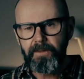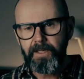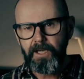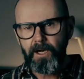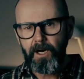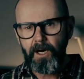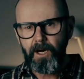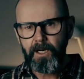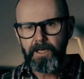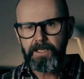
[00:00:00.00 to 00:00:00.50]

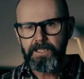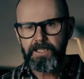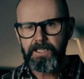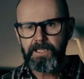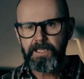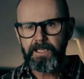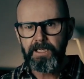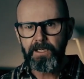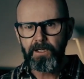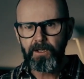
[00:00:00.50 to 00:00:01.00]
the
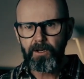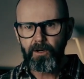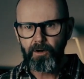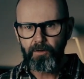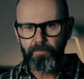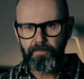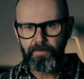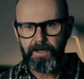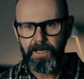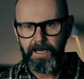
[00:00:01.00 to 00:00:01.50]
idea
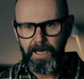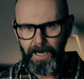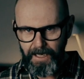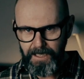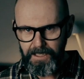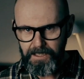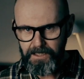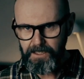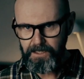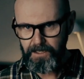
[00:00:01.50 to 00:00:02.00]
of
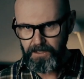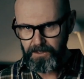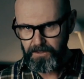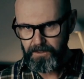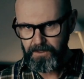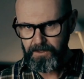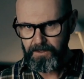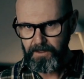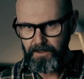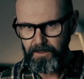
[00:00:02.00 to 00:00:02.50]

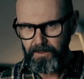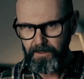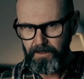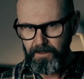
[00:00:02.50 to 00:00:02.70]
cases.